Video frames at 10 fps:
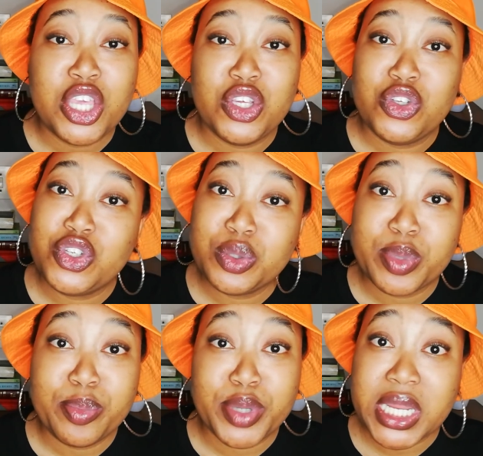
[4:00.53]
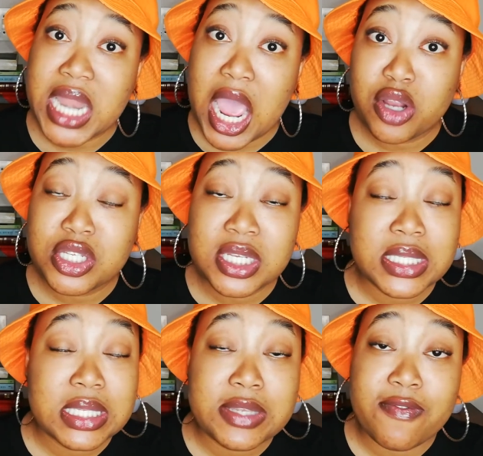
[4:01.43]
YouTube burnout
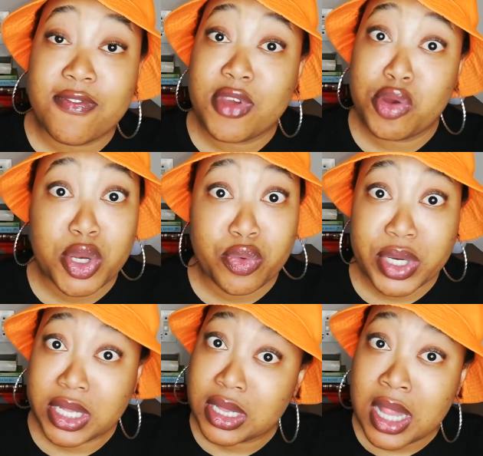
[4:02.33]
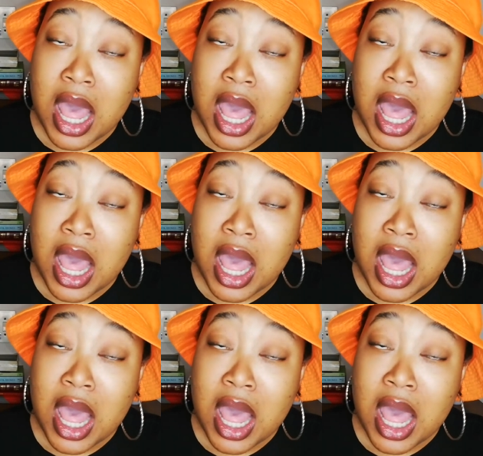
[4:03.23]
because it's a very real.